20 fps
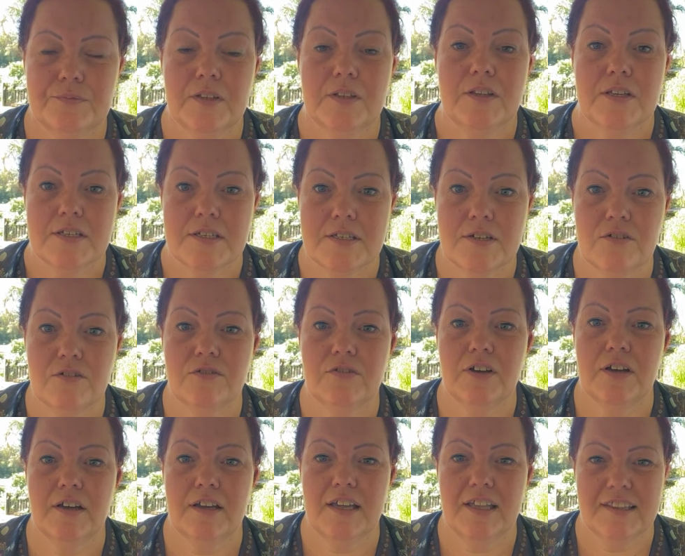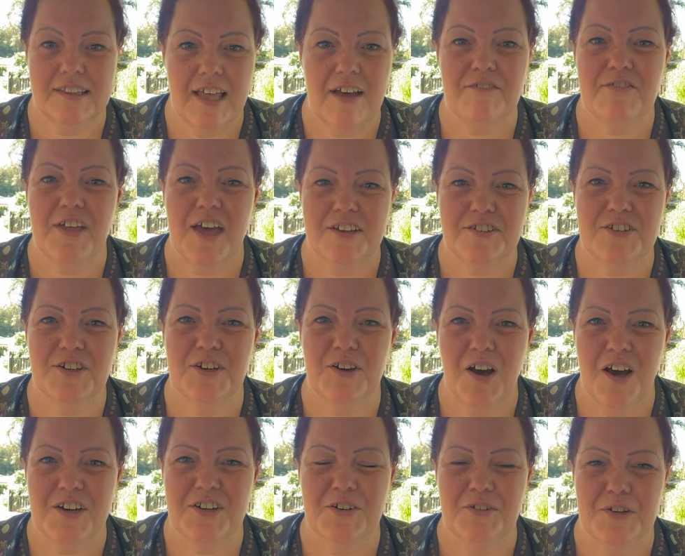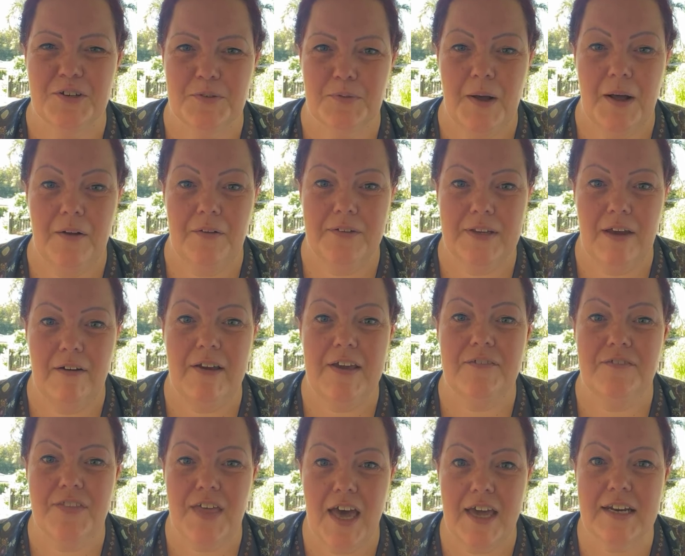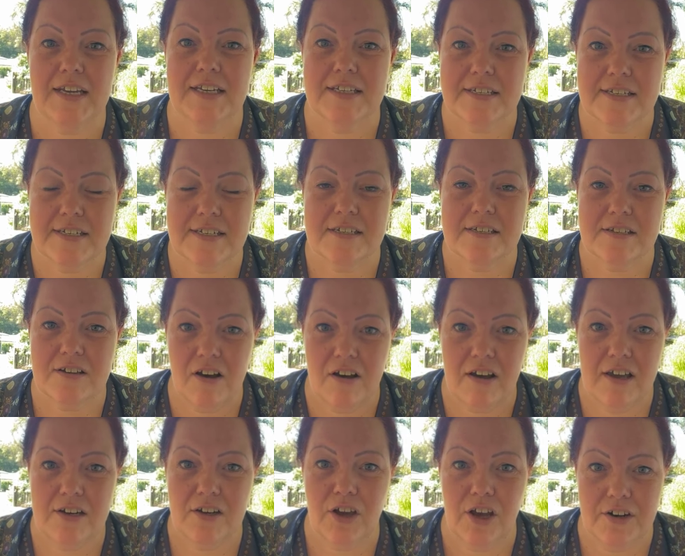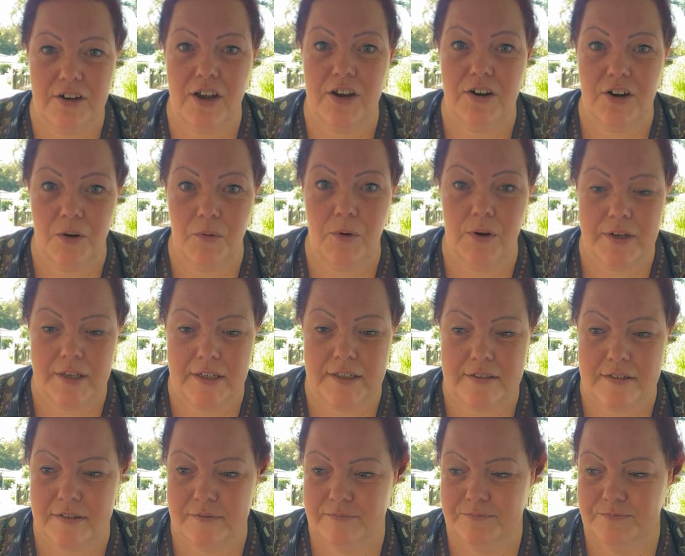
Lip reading: The silver, love that too. I do as well. Now, if that isn't a sign, I don't know what is.